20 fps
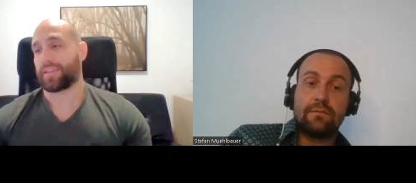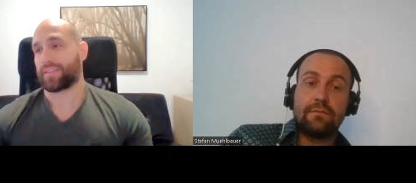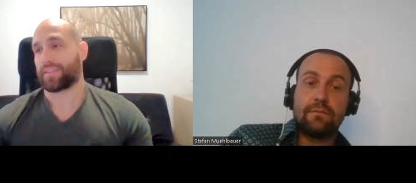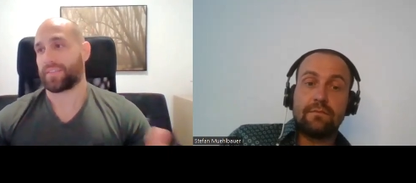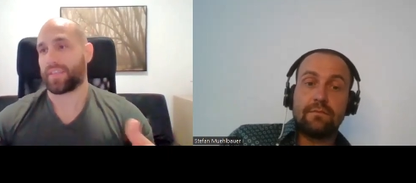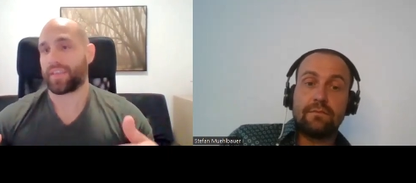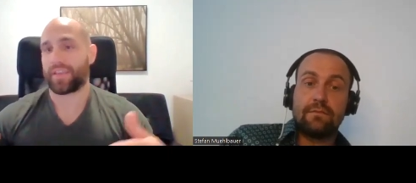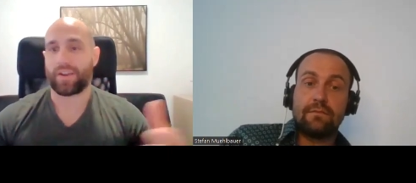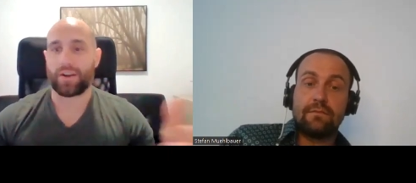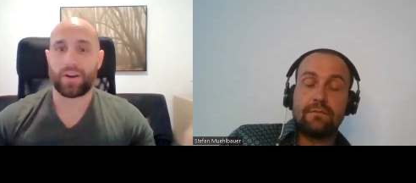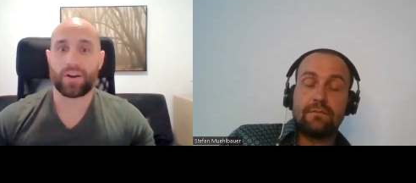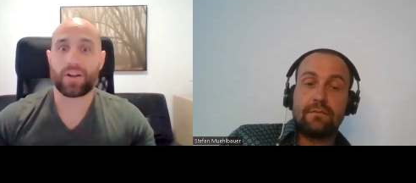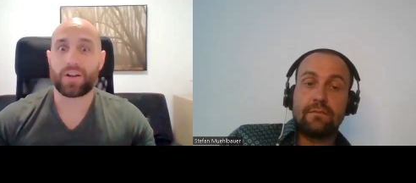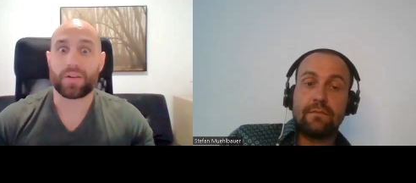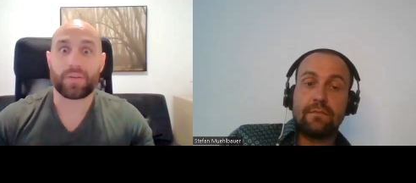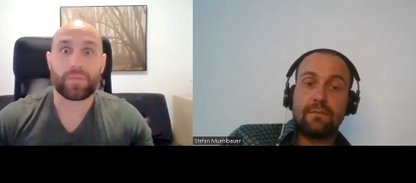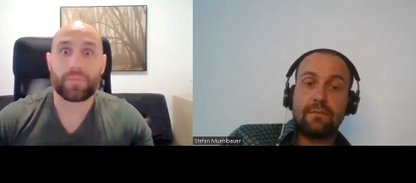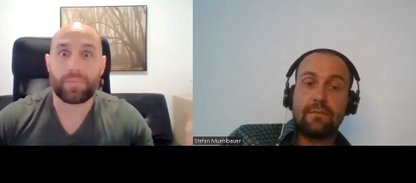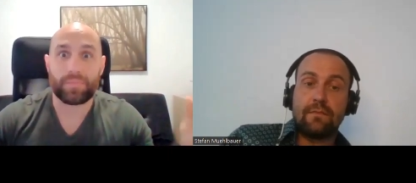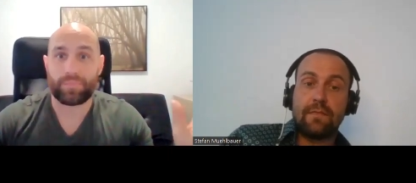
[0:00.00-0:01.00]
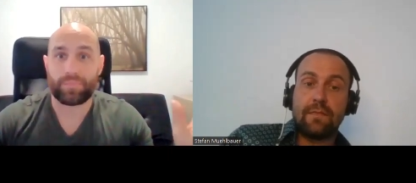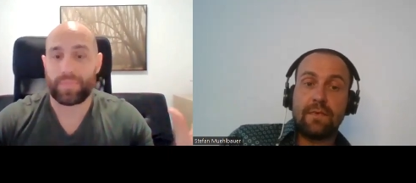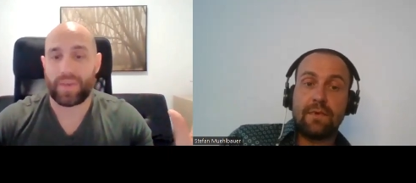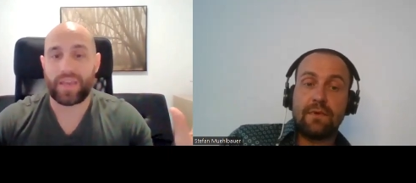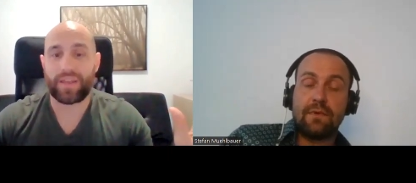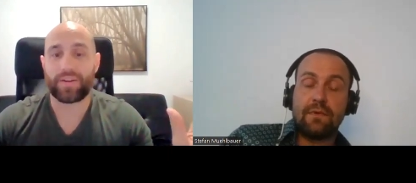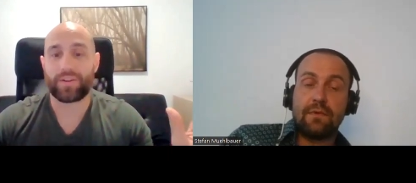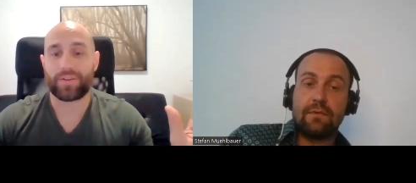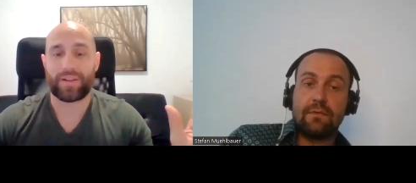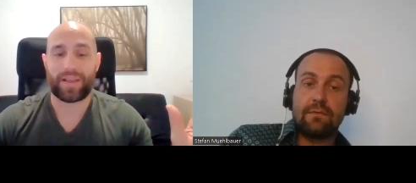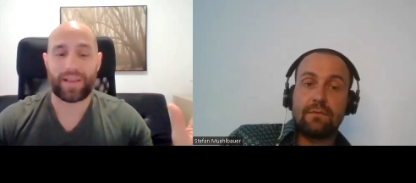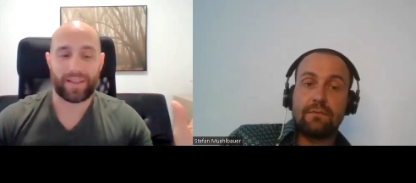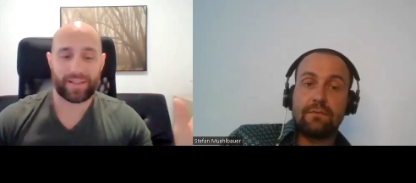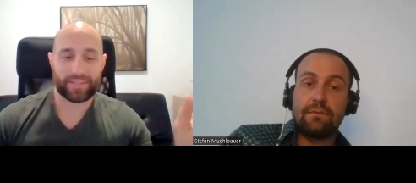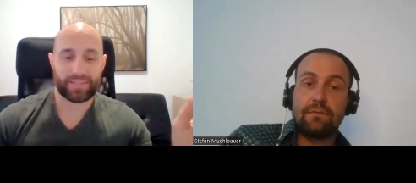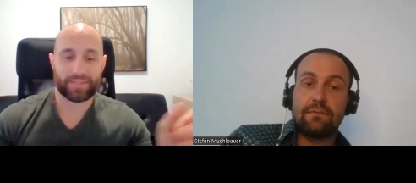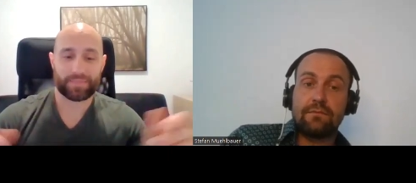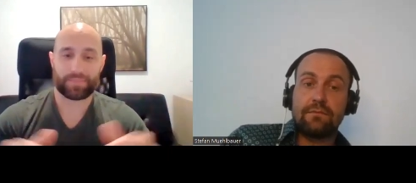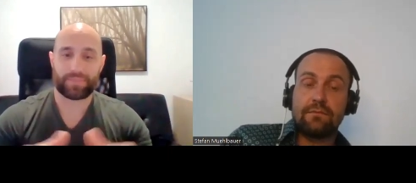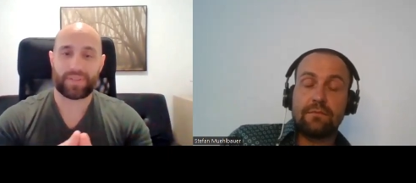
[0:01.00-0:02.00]
Speaker 1: they are better
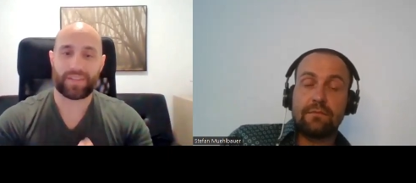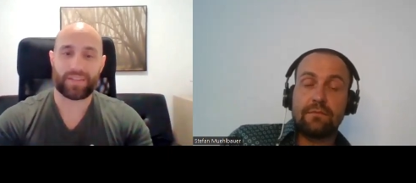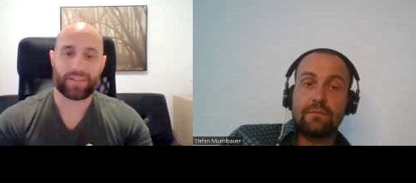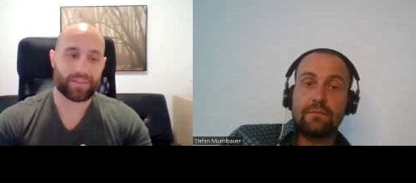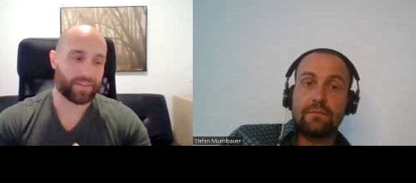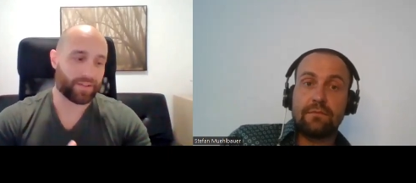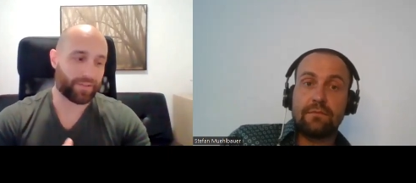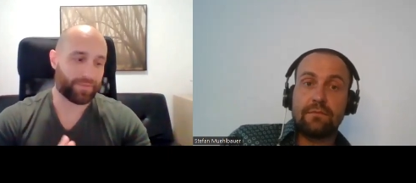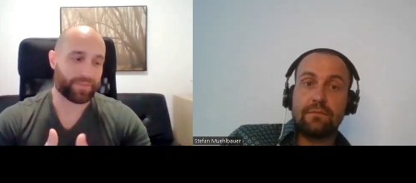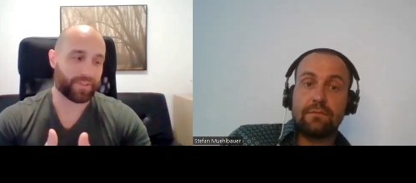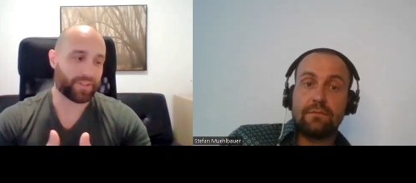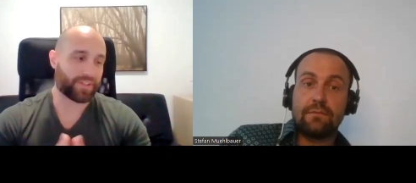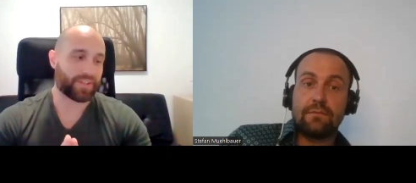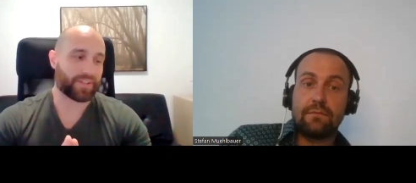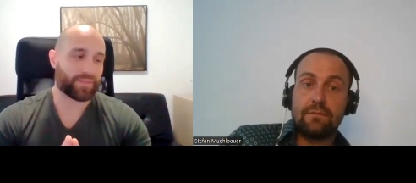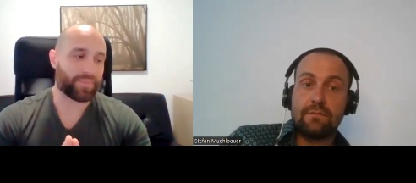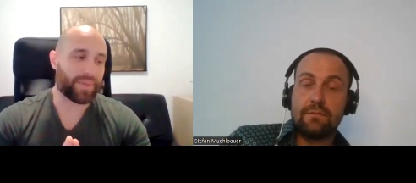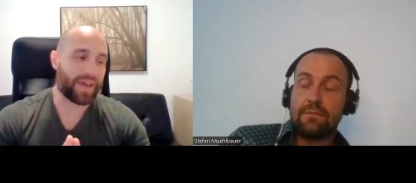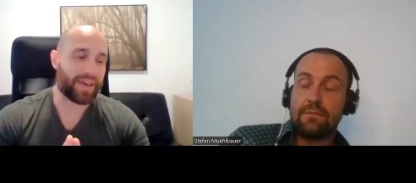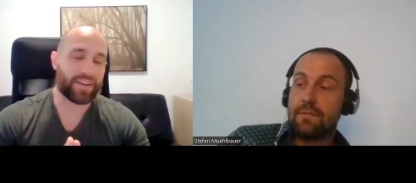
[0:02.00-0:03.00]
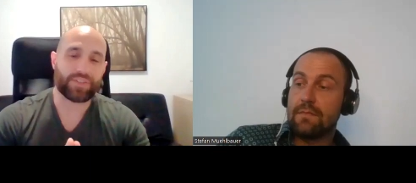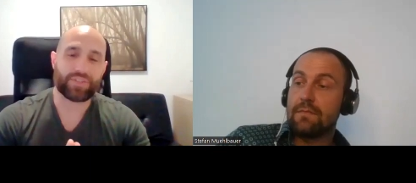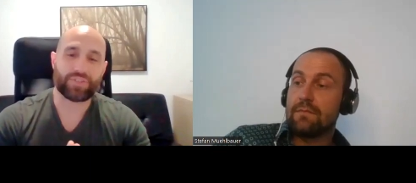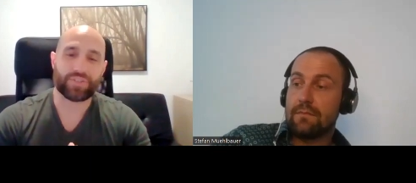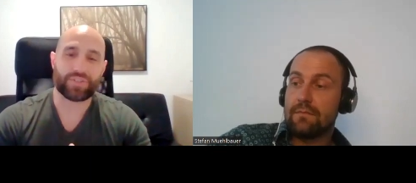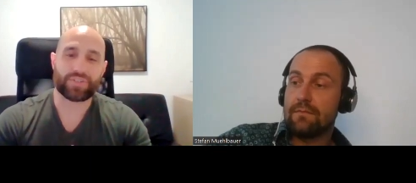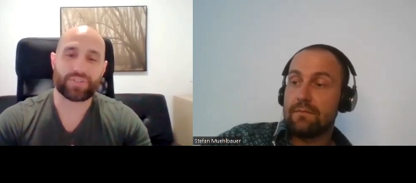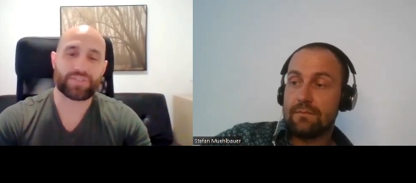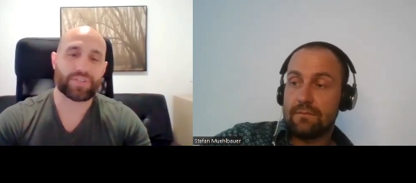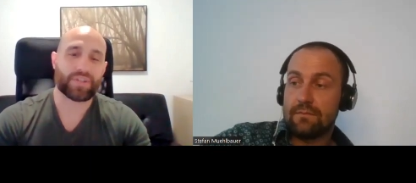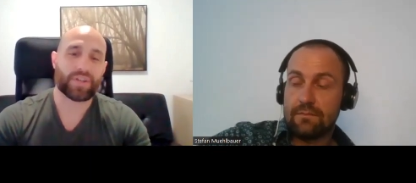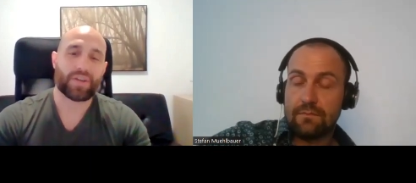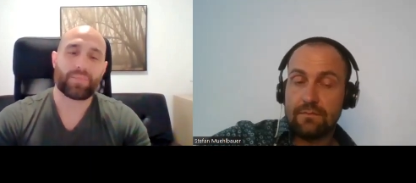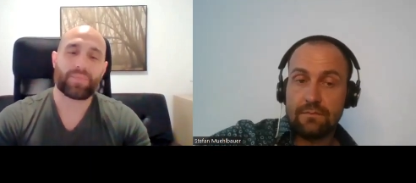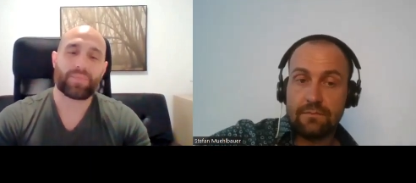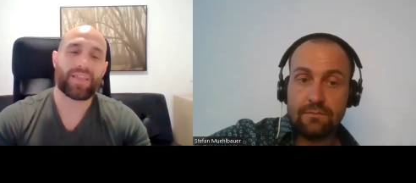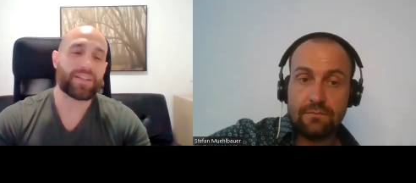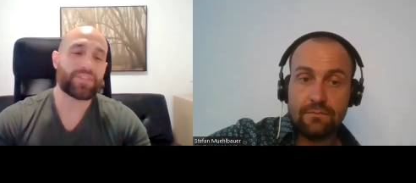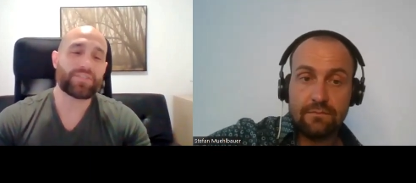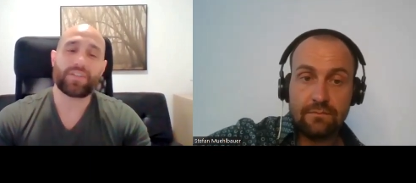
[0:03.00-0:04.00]
at being affiliate managers
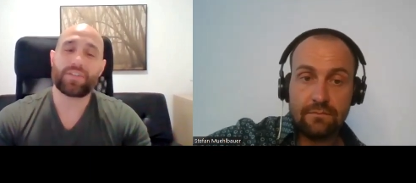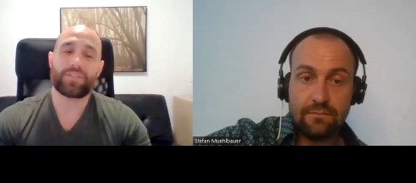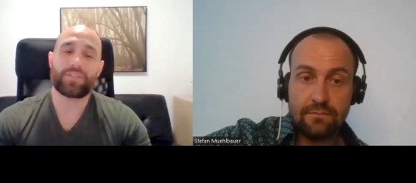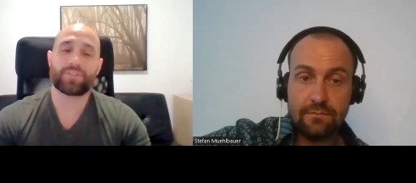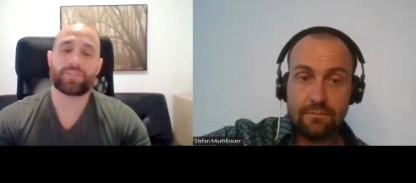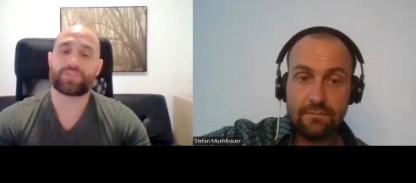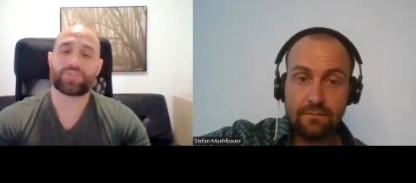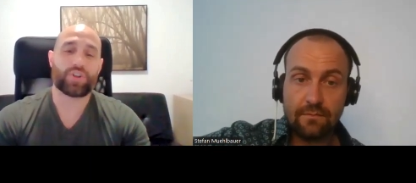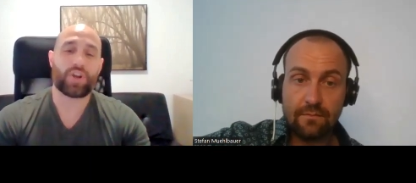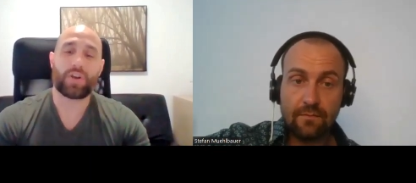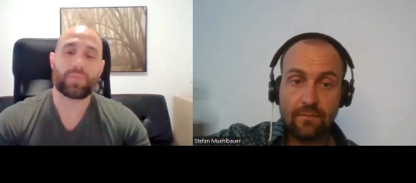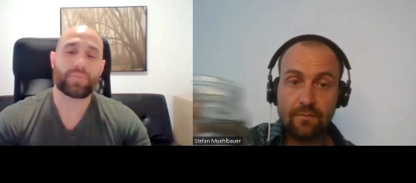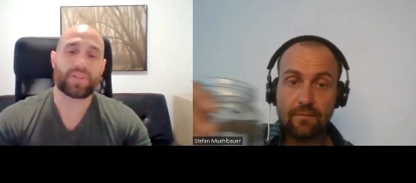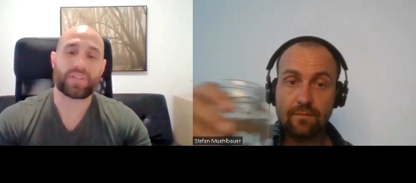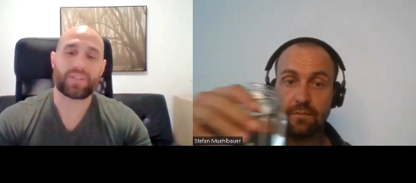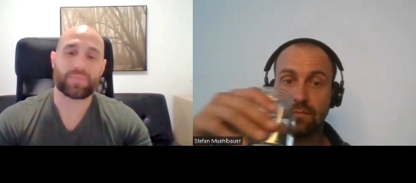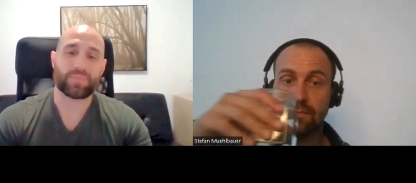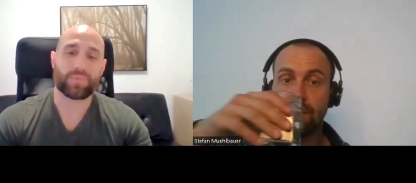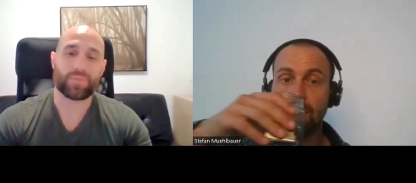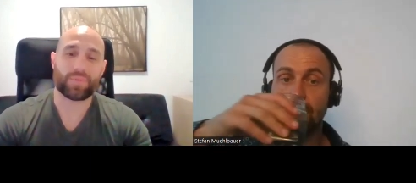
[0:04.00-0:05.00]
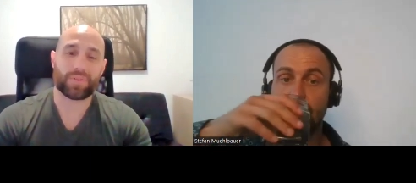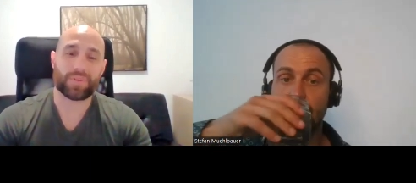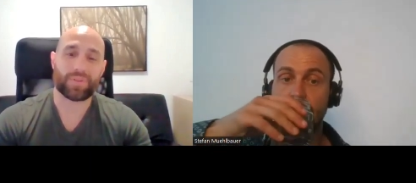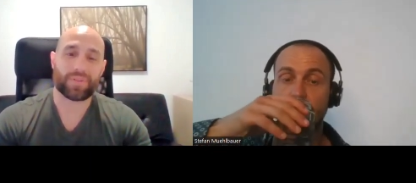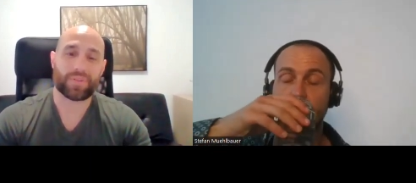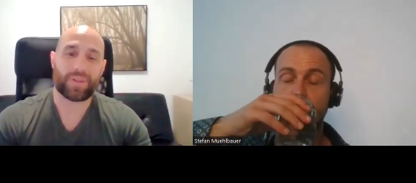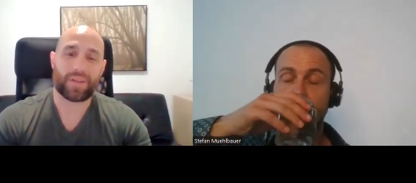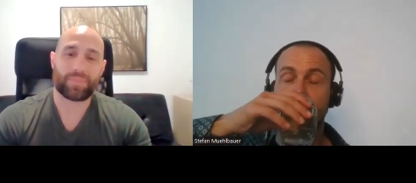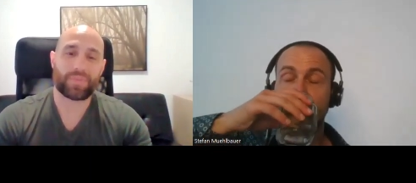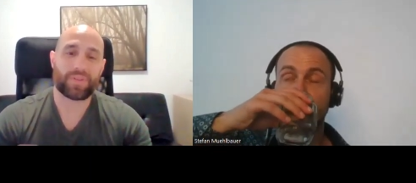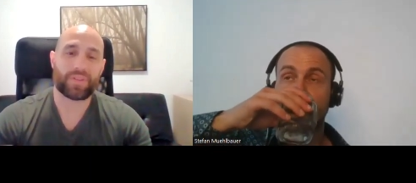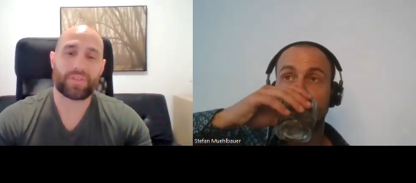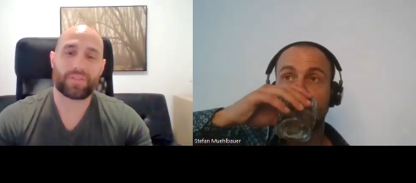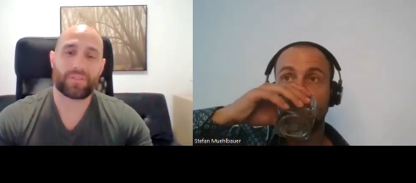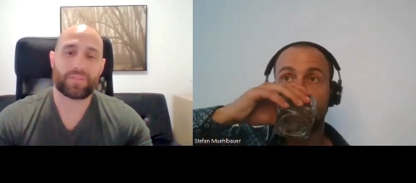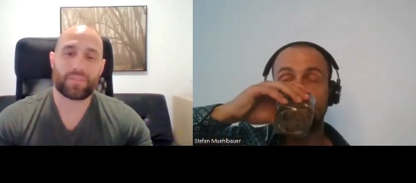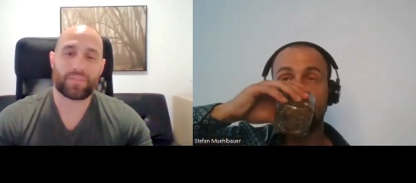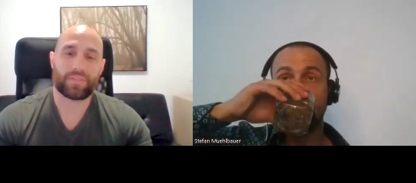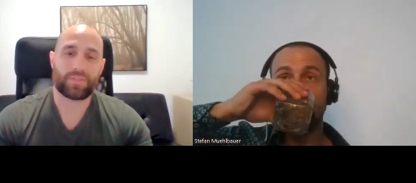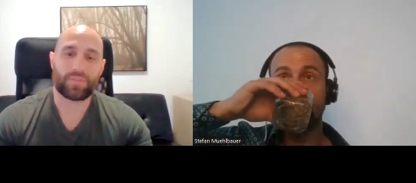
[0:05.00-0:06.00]
but that's not your job anymore I mean,